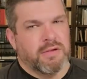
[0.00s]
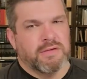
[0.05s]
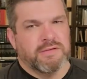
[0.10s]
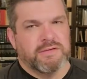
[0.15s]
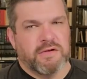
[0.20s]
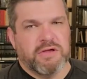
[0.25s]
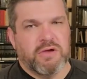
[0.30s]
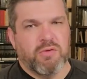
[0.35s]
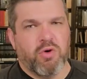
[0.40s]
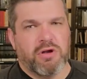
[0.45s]

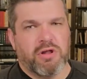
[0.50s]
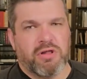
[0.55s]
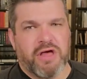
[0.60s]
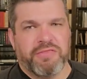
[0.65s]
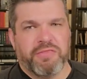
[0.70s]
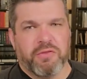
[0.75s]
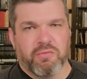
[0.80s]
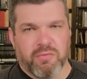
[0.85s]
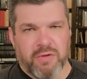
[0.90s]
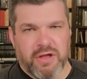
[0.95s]
So do you want to
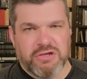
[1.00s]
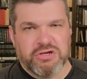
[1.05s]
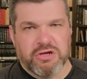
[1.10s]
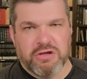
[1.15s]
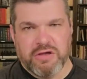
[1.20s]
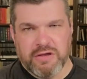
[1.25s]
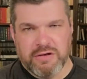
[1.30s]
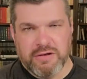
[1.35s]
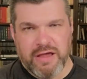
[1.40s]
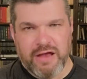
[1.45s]
let the rich
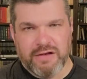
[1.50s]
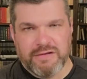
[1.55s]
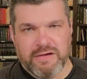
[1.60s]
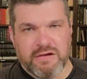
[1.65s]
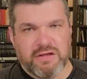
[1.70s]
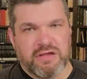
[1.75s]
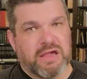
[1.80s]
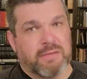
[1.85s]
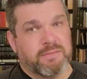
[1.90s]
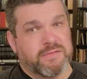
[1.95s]
and
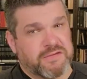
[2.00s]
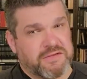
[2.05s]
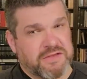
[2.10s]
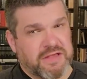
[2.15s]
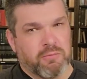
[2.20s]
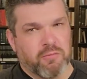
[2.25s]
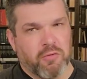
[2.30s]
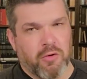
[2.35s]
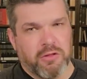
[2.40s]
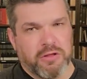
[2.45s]
connected keep
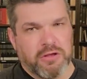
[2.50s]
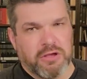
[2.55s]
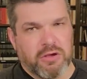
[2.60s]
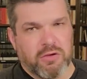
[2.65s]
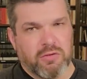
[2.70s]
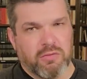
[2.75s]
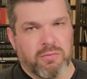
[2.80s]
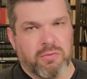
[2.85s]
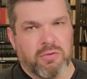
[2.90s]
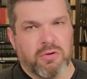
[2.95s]
steamrolling
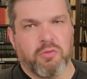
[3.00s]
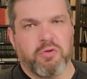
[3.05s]
you,